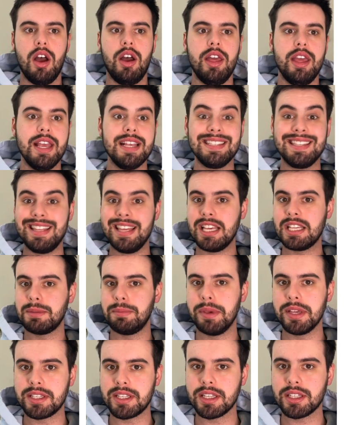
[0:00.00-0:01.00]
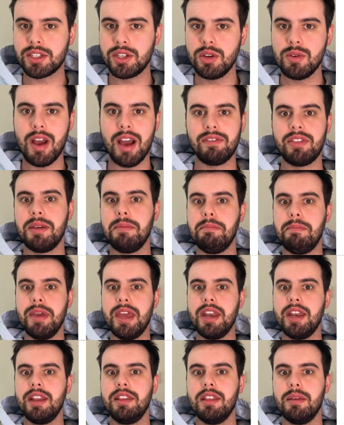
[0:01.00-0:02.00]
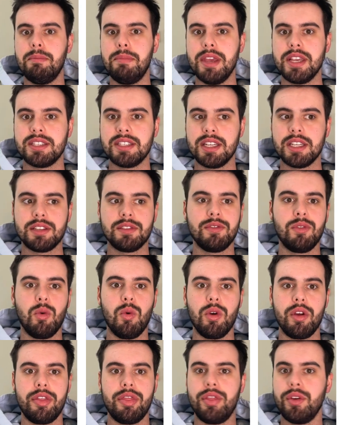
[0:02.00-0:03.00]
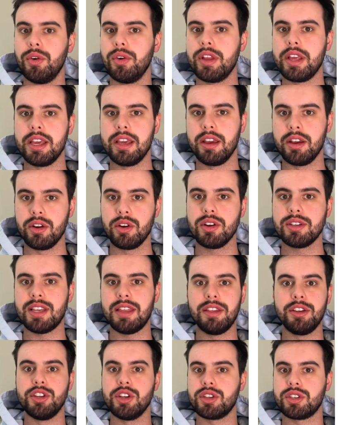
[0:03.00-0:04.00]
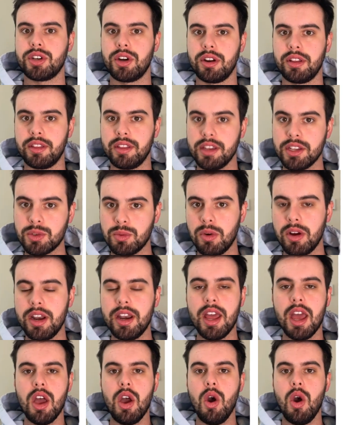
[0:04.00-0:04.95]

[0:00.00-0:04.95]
Is this business new? Have they been in the business for 30 years and they just started this one?